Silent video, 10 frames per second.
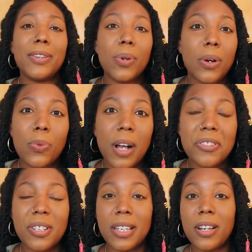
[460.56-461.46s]
you are
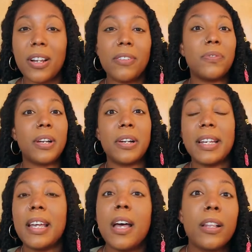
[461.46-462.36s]
washing it on a
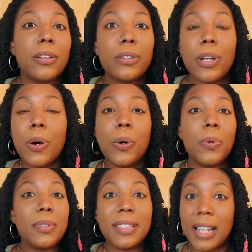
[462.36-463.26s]
very
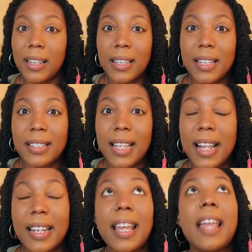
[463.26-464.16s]
low, delicate
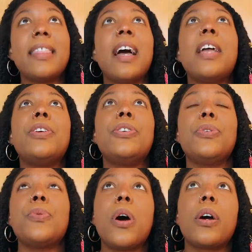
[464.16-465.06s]
setting and that
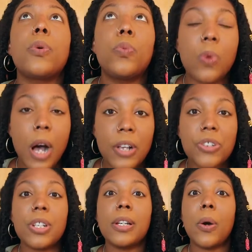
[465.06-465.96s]
you are
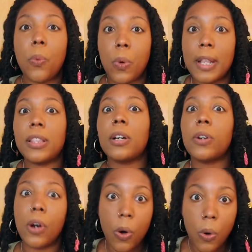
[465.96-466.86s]
washing with
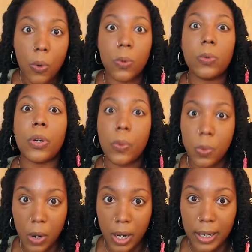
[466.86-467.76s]
cold
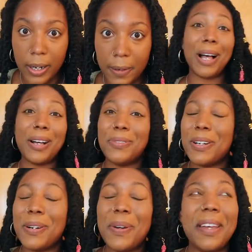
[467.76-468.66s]
water. I don't
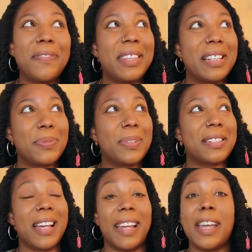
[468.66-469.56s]
know if this
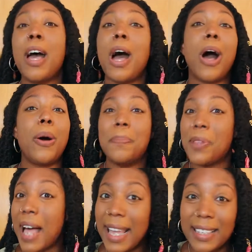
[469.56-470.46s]
was like a
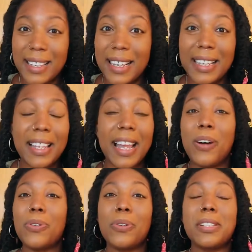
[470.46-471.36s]
black thing, like I
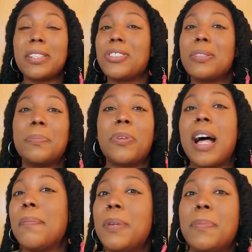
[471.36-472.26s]
don't know if this is just a
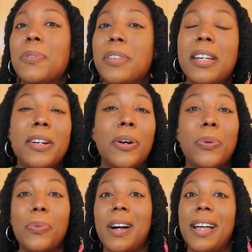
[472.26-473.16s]
black people thing or
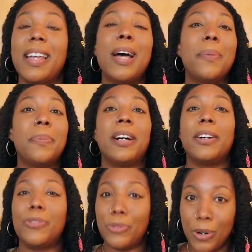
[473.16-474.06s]
what,
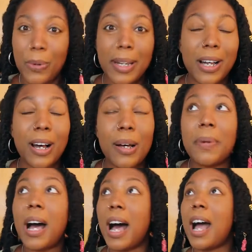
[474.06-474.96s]
but growing
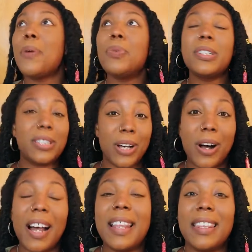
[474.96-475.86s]
up I was
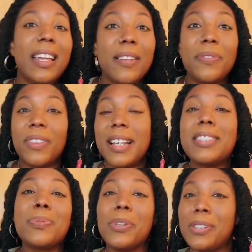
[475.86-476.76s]
taught that if
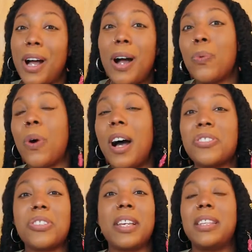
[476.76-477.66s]
things were not
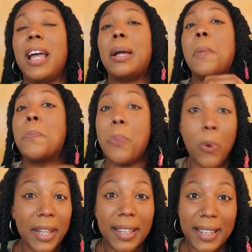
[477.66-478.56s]
washed in like
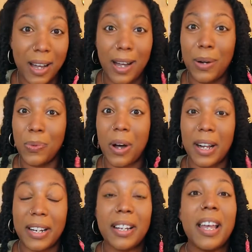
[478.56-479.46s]
boiling hot
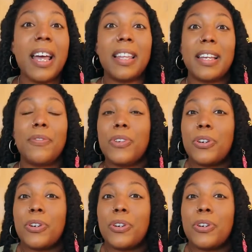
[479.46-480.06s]
water, like if your